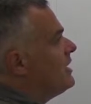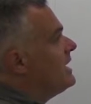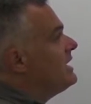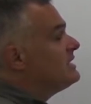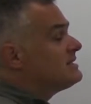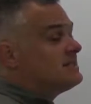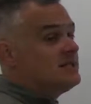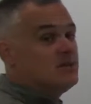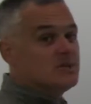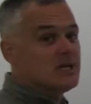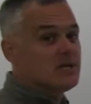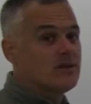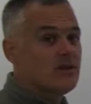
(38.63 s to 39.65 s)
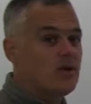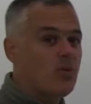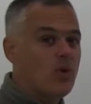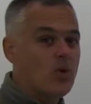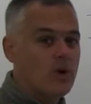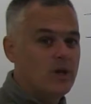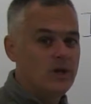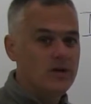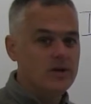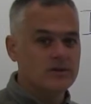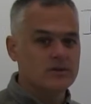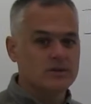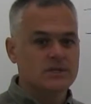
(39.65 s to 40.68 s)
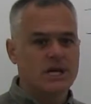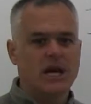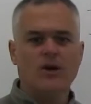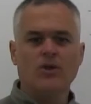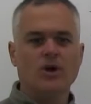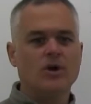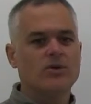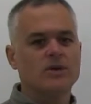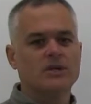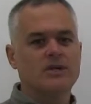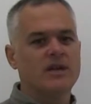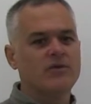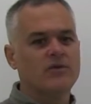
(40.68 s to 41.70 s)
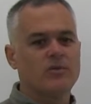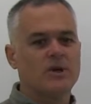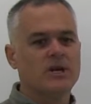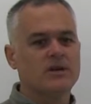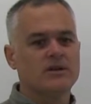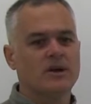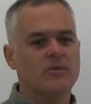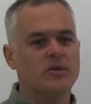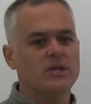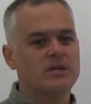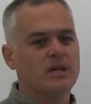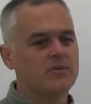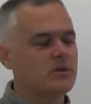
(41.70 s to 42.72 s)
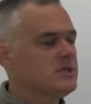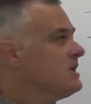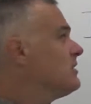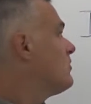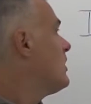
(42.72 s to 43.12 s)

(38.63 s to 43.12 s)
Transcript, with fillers: And it seems like there are more unknowns. How long will it take for money to double at 10%?